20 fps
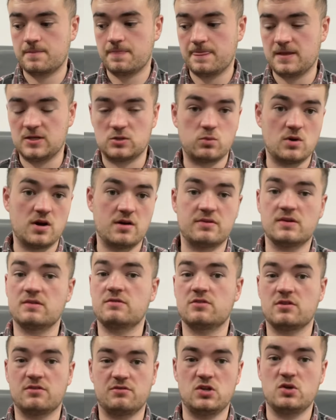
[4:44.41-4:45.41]
It's worth it
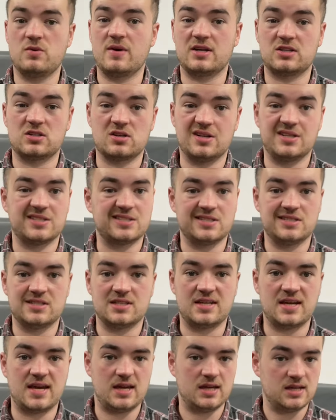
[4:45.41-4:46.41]
for a few extra listings a
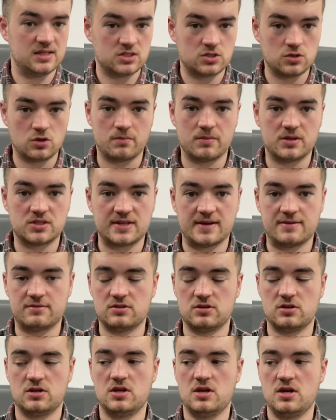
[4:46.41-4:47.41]
day. It's not much
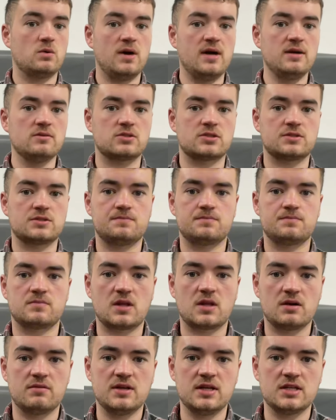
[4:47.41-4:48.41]
effort. What else? I
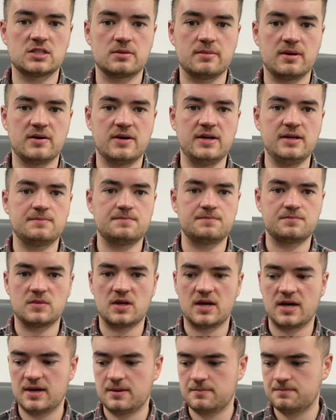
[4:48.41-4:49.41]
think that's about it.
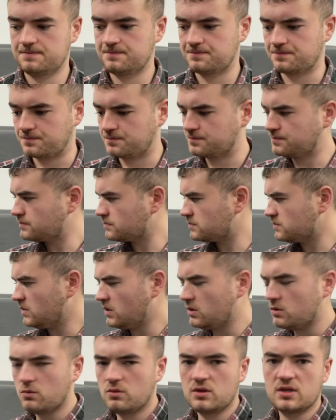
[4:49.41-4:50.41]

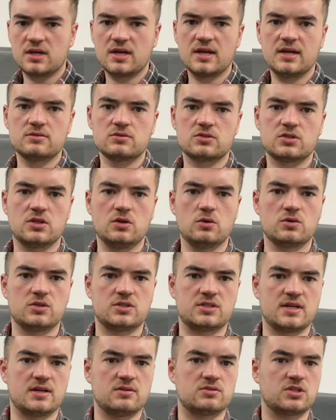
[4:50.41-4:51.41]
We're going to get onto the orders
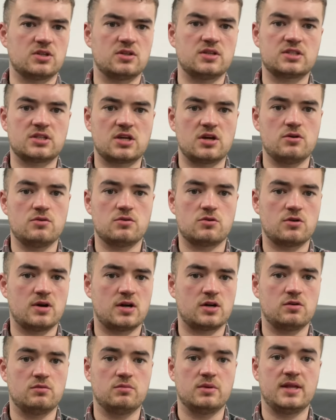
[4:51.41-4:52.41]
now, so let's go crack
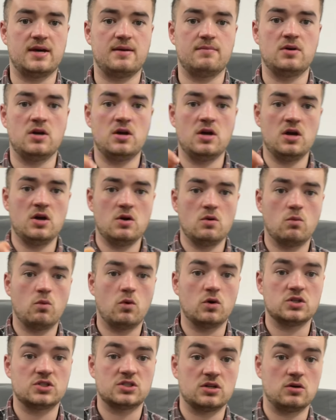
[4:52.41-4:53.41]
on with them. What
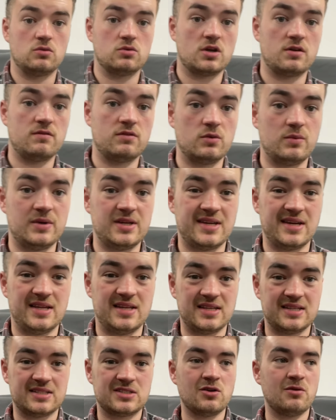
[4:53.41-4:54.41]
has sold over the weekend?
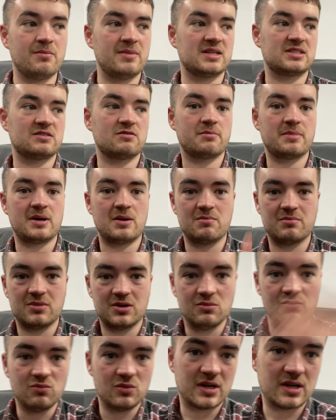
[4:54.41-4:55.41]
It's not a massive amount, but
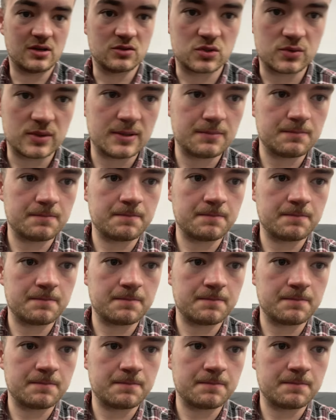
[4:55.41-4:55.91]
we'll get onto it.